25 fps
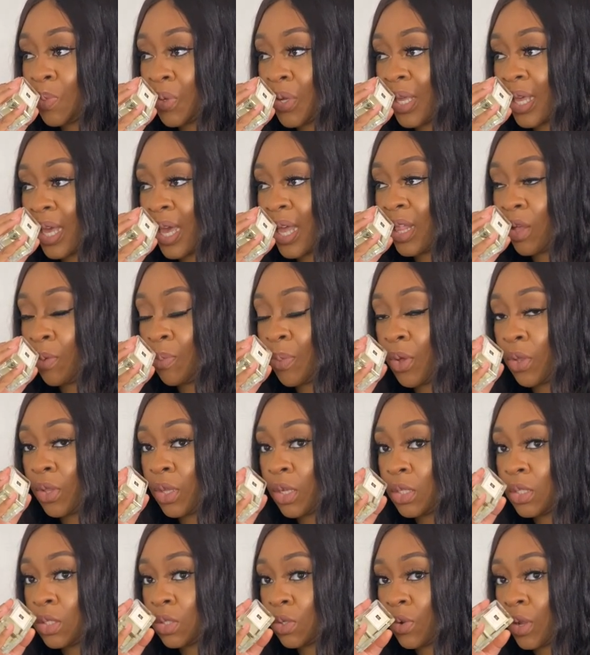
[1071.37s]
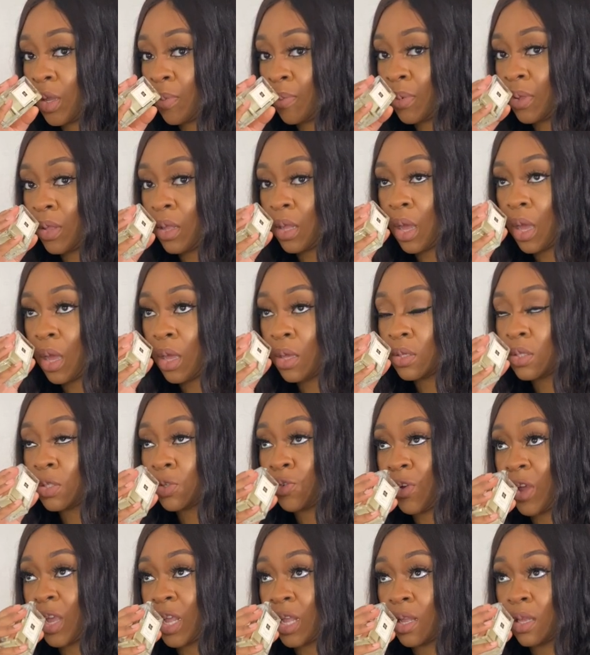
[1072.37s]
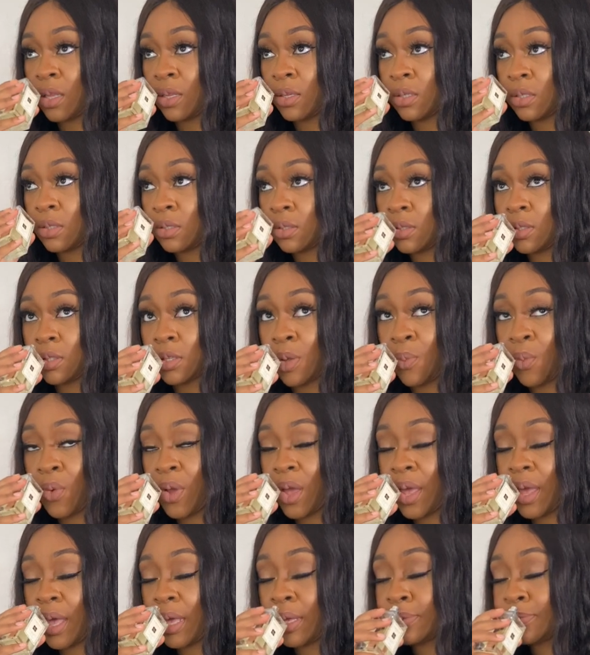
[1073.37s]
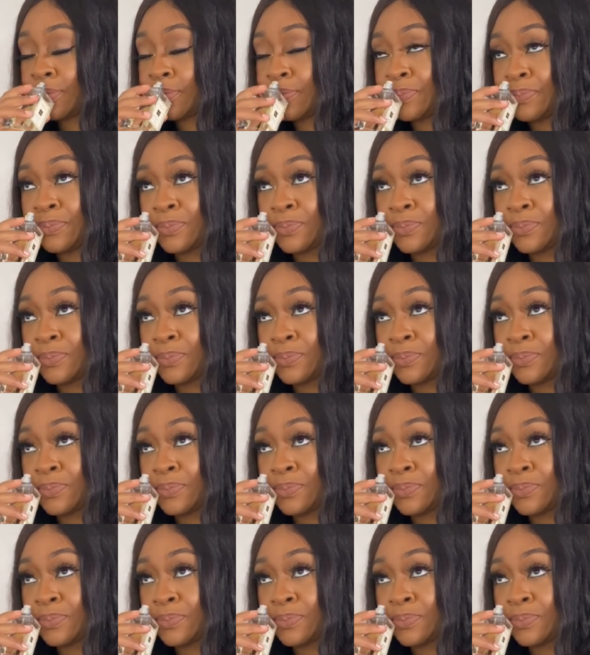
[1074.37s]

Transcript: but again, it'll be on the screen below, screen somewhere.